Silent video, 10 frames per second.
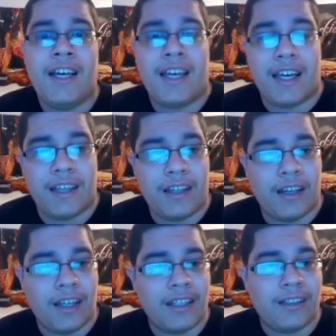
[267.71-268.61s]

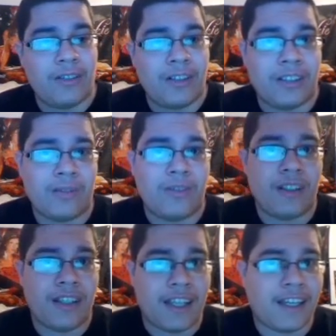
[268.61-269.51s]
and you know, this
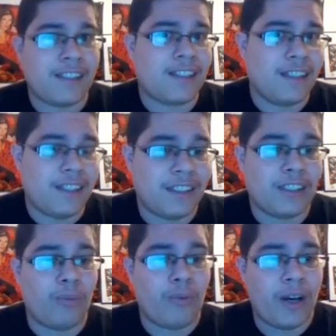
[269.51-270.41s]
one, like I said, did
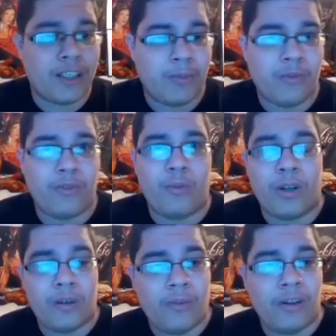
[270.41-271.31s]
surprise me for
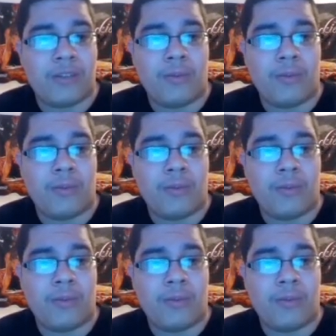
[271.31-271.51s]
what it was,